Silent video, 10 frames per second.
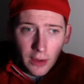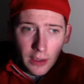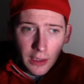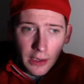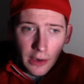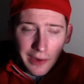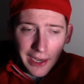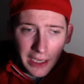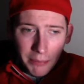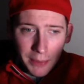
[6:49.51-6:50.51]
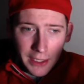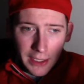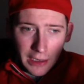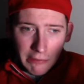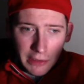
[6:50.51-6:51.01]
you know, I can
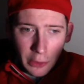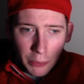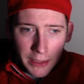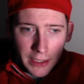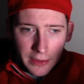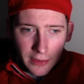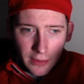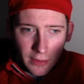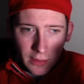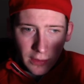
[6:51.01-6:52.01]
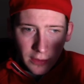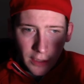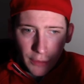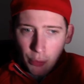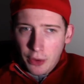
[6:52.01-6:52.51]
be a little bit
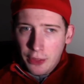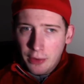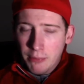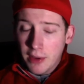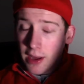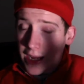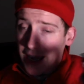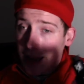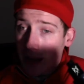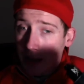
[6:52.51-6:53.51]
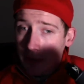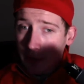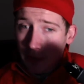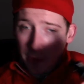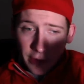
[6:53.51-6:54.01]
tough with them, and
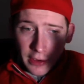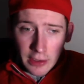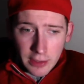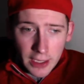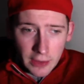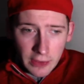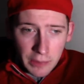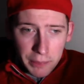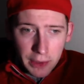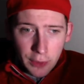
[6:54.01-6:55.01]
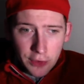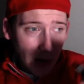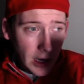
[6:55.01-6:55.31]
they're going to take the abuse.